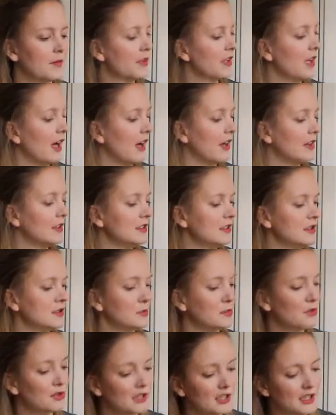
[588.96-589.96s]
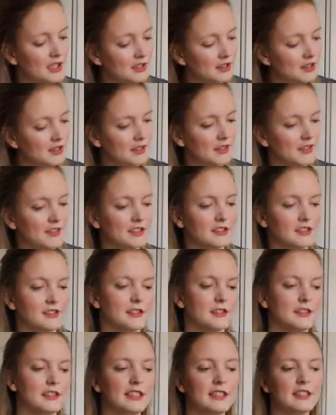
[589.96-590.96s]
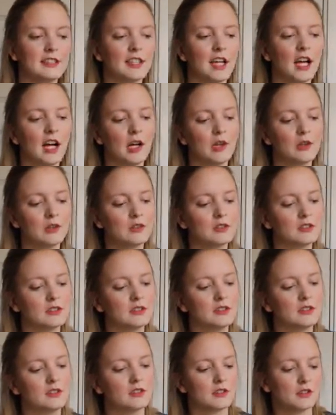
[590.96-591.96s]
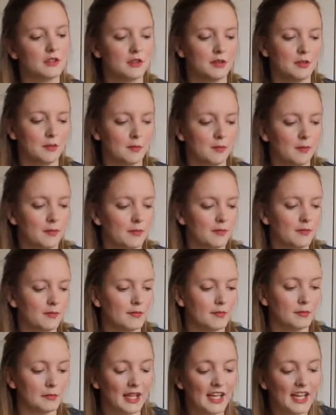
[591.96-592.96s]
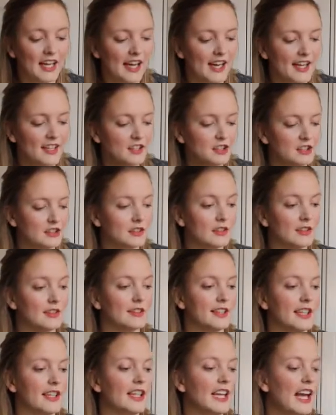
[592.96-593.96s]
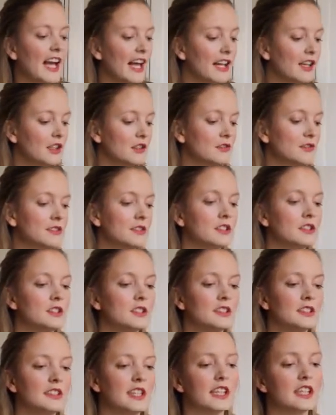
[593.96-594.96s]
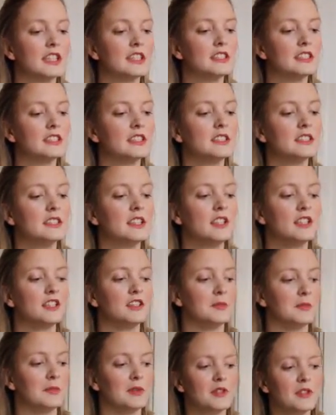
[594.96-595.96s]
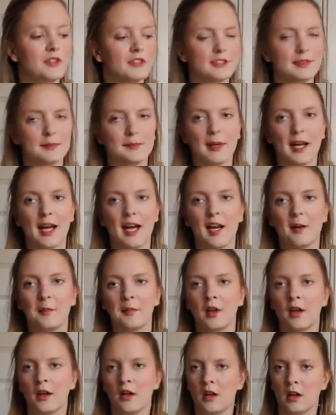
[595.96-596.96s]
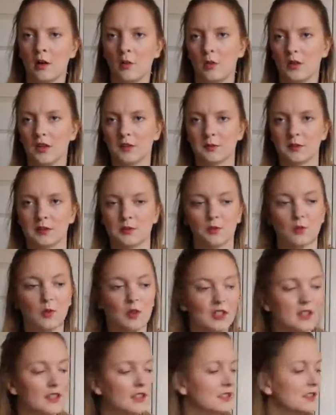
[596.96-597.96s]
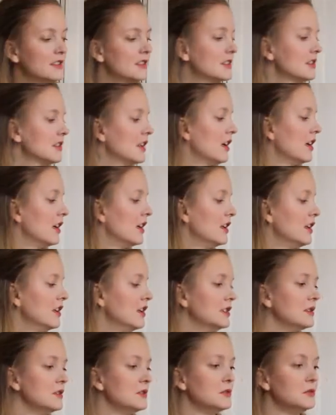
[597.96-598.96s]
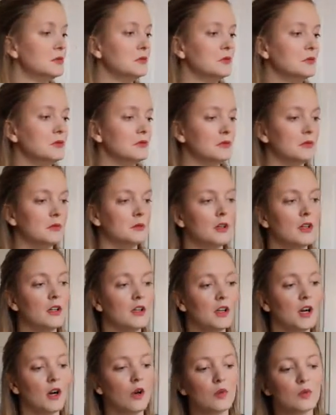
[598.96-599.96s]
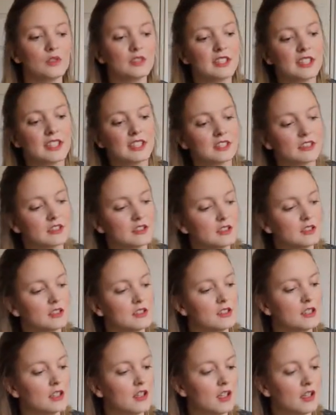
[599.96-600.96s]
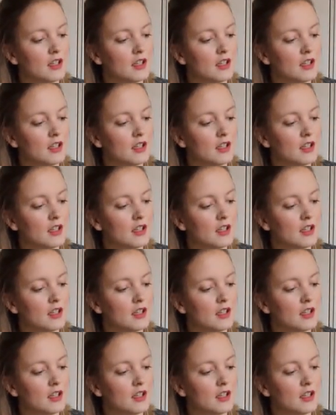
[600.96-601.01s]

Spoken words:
Yeah, it's the print, and there's the tea towel, the badge, the Deathly Hallows necklace, the Marauders map, Voldemort's wand, 2 Hogwarts letters,